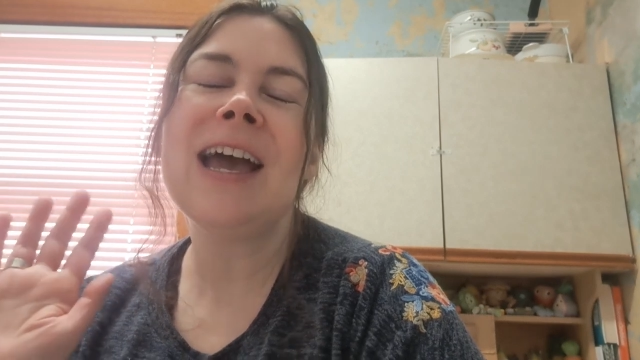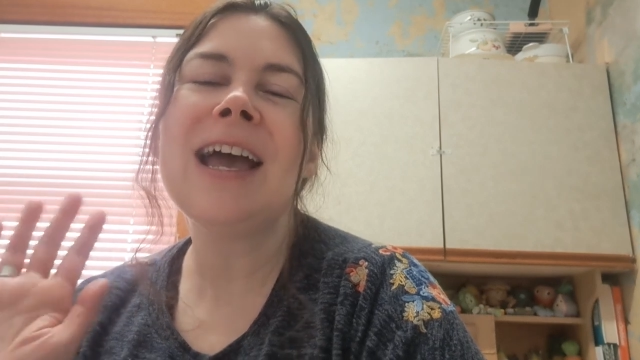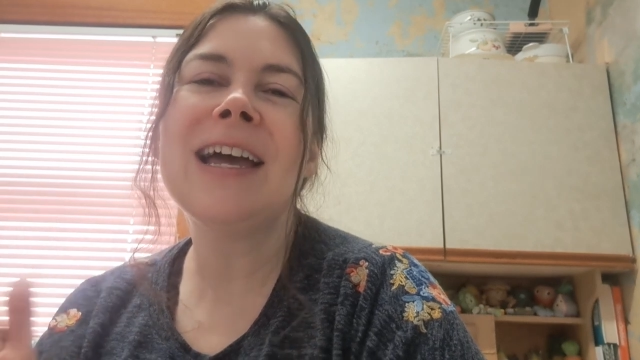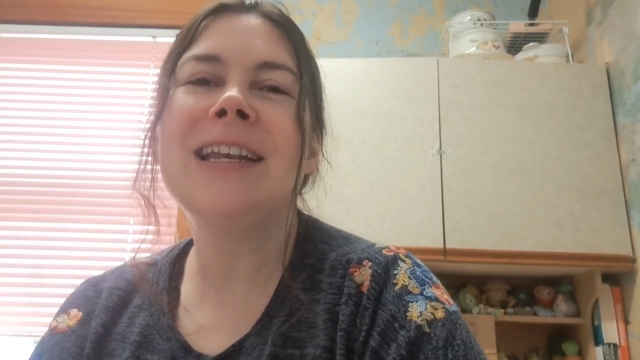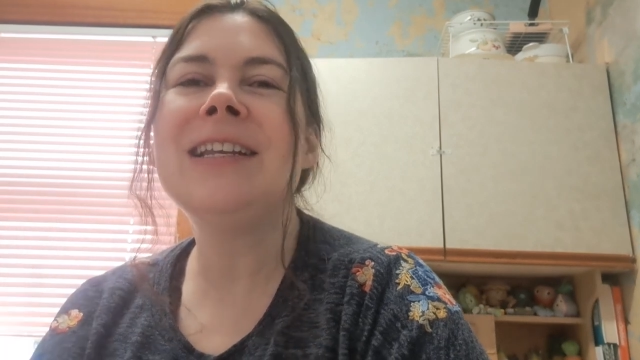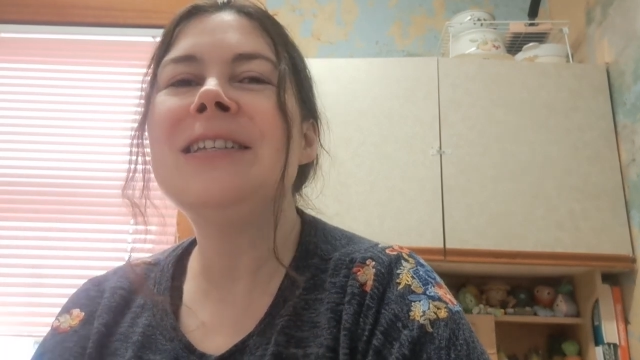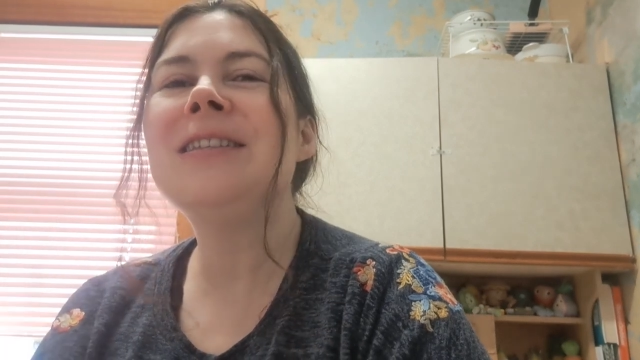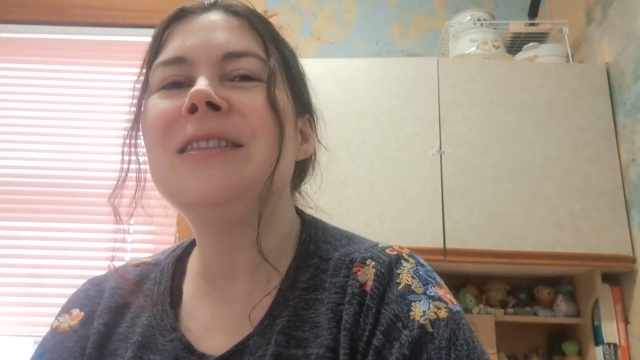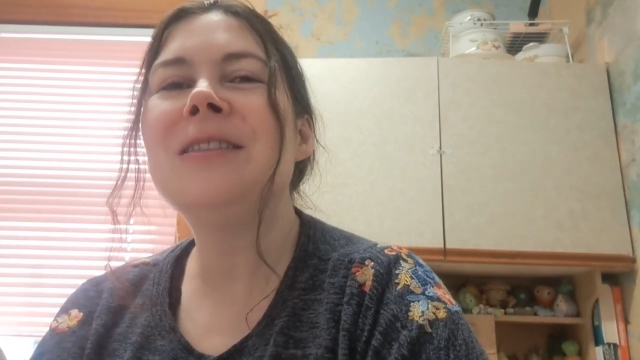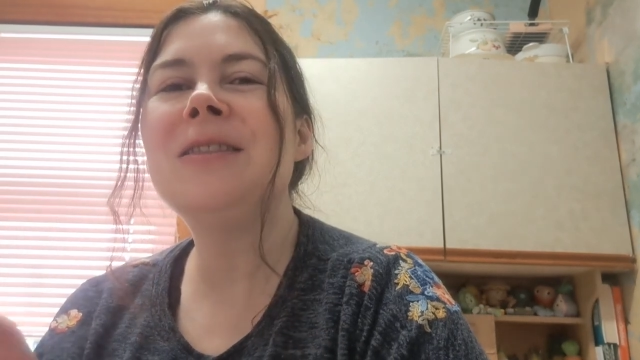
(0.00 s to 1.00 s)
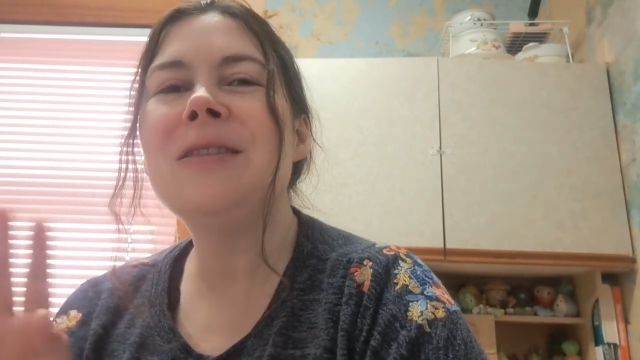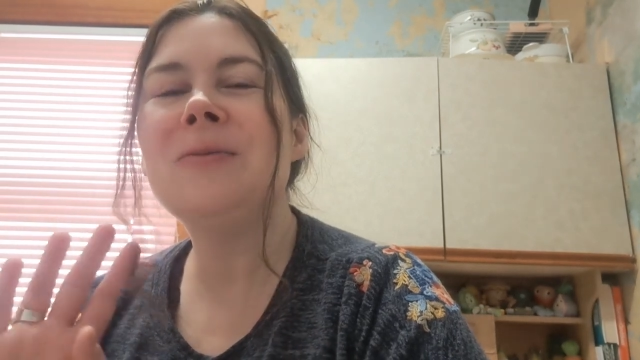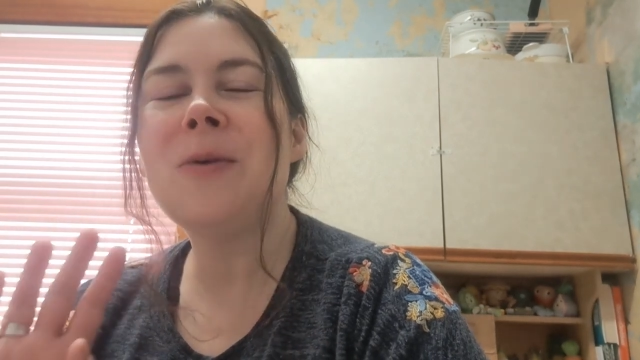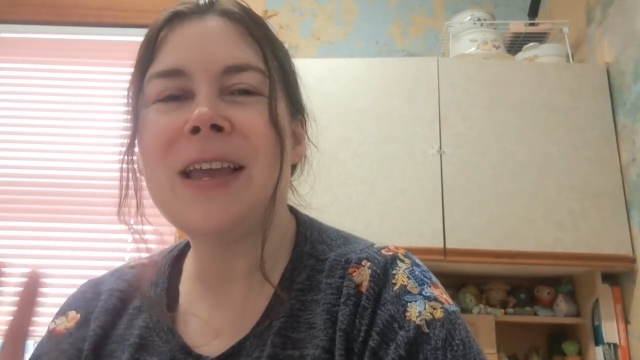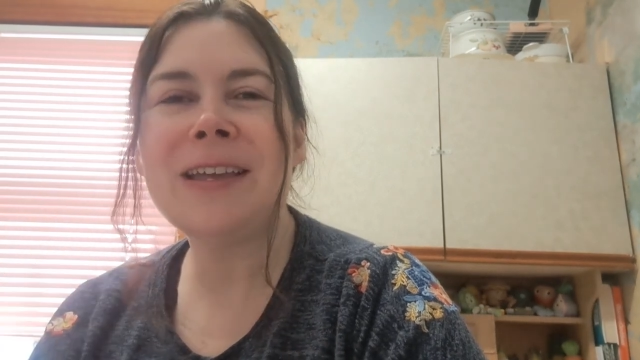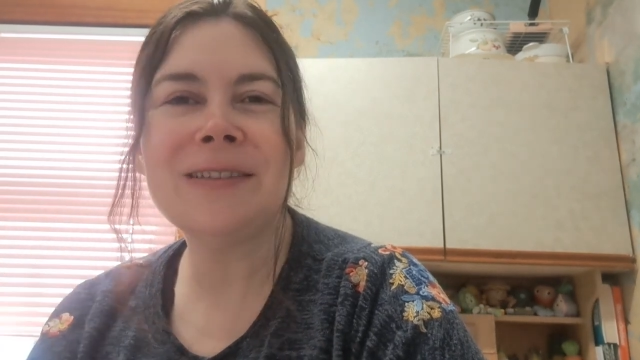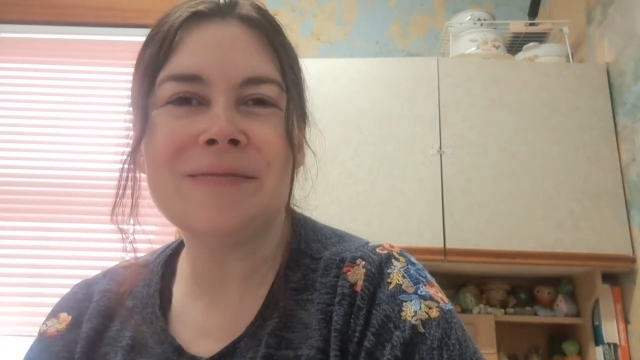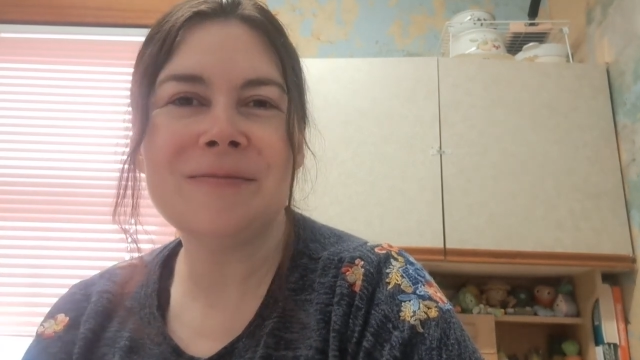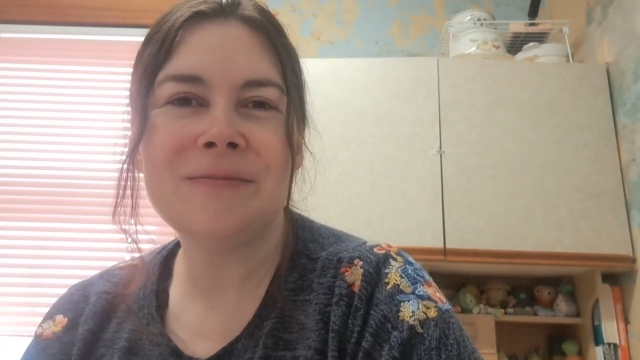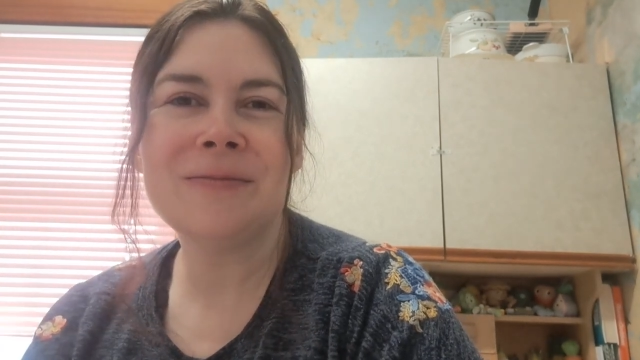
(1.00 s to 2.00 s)
and the weight
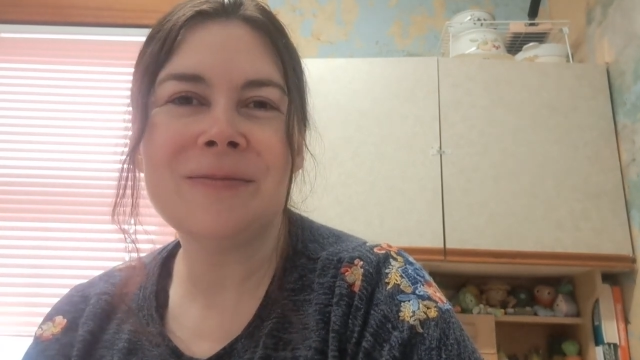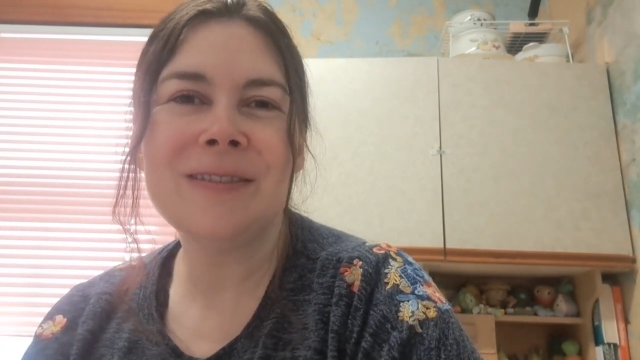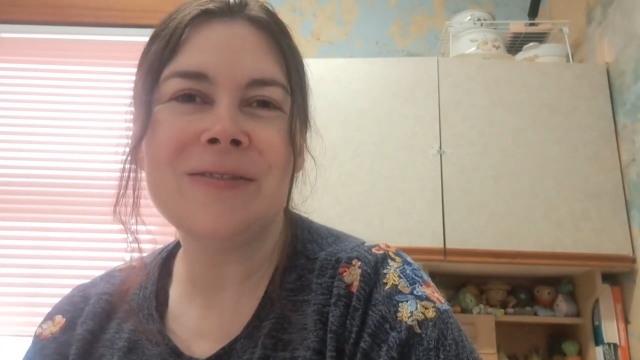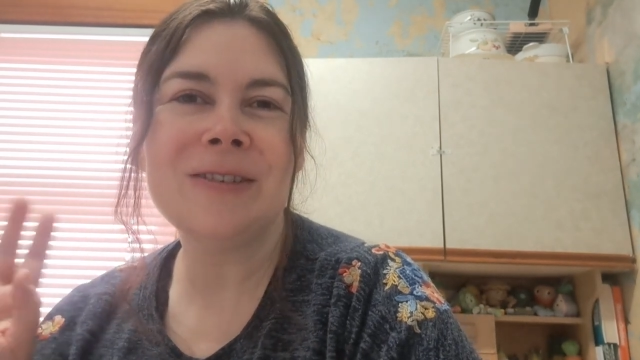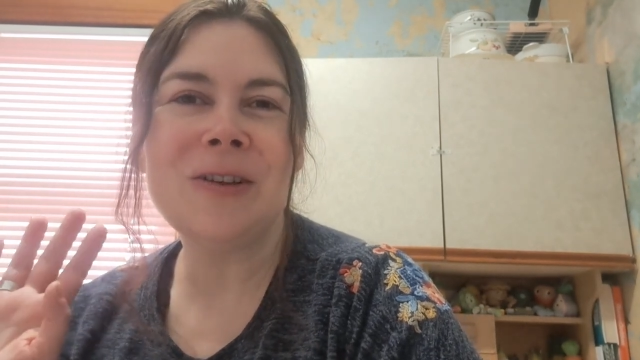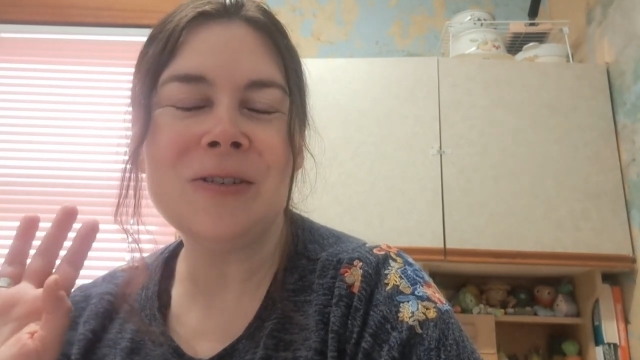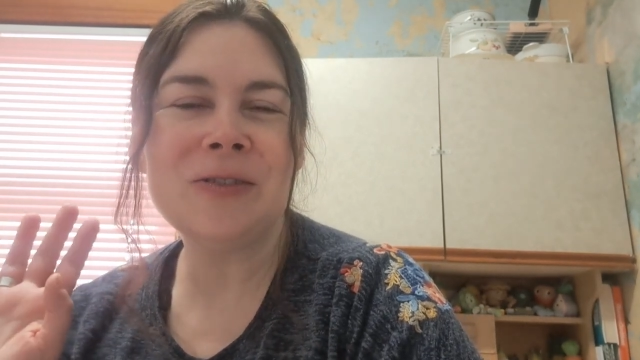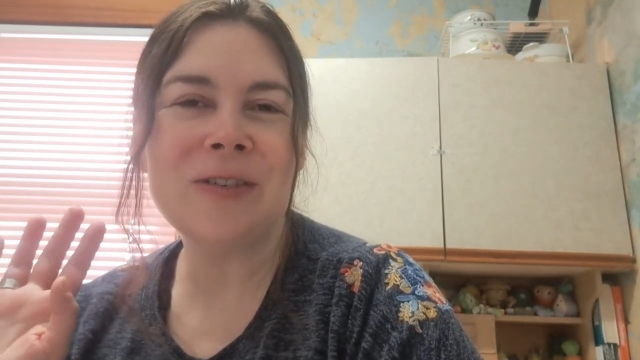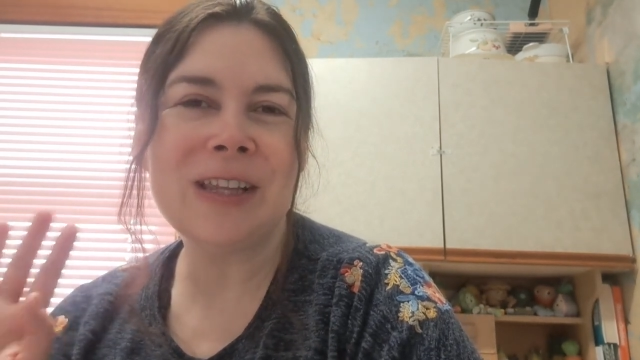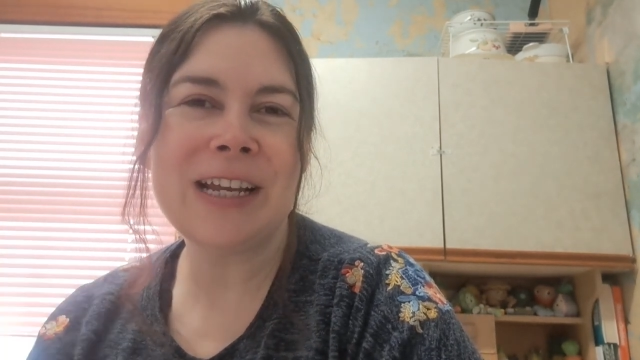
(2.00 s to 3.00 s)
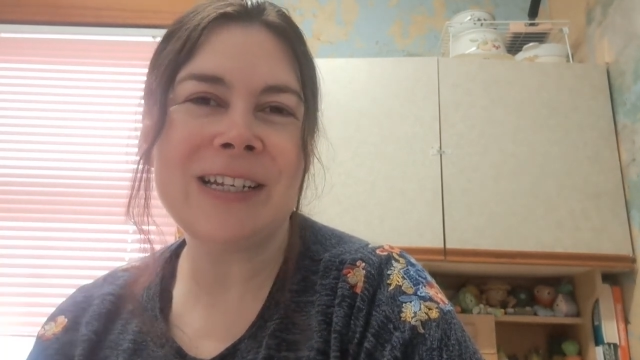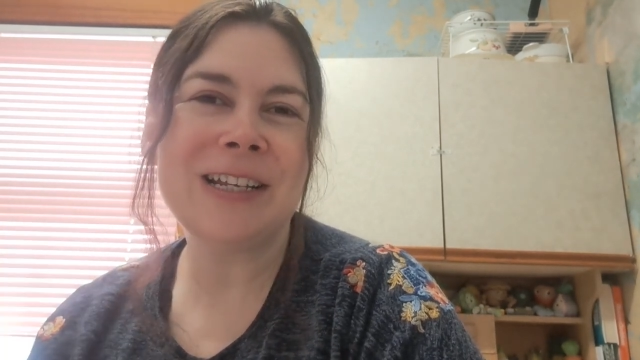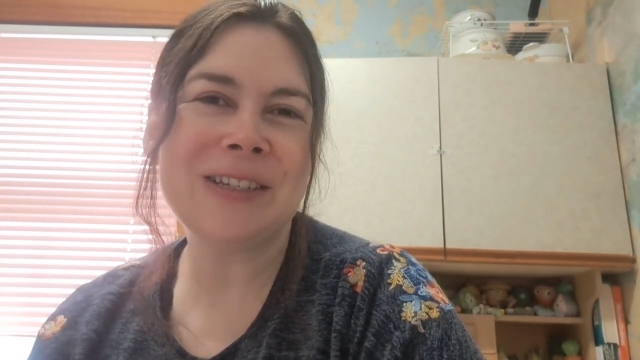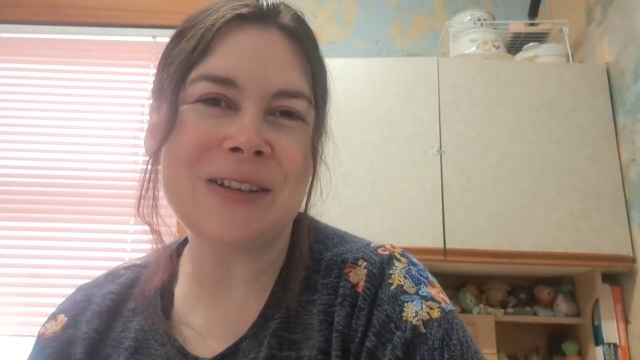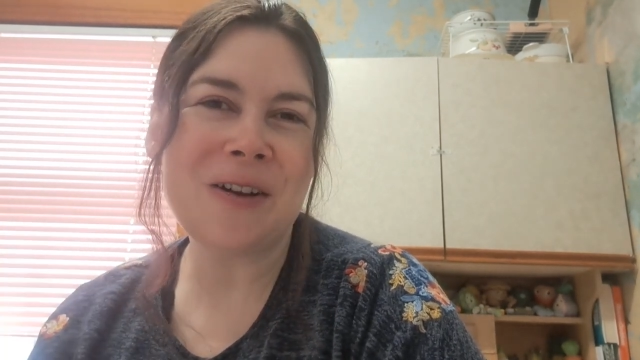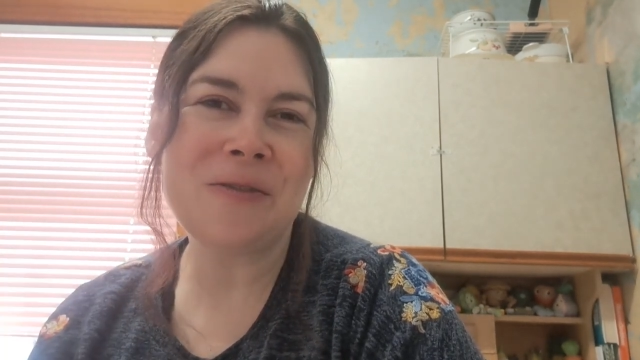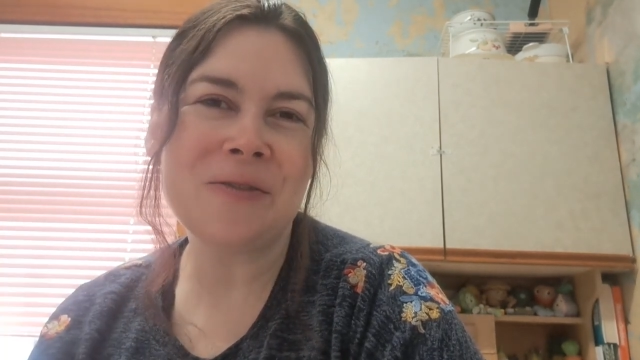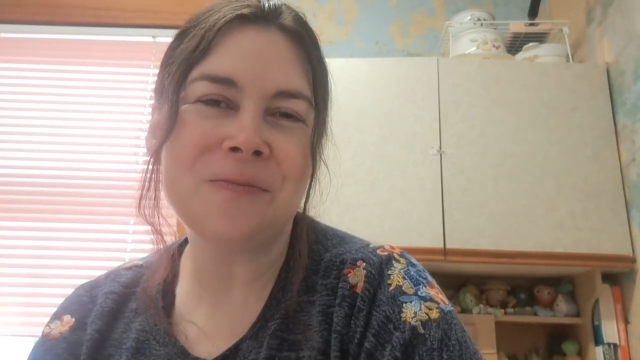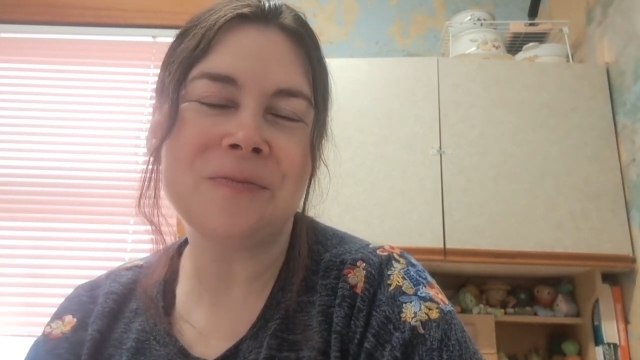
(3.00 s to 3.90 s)
loss related stuff.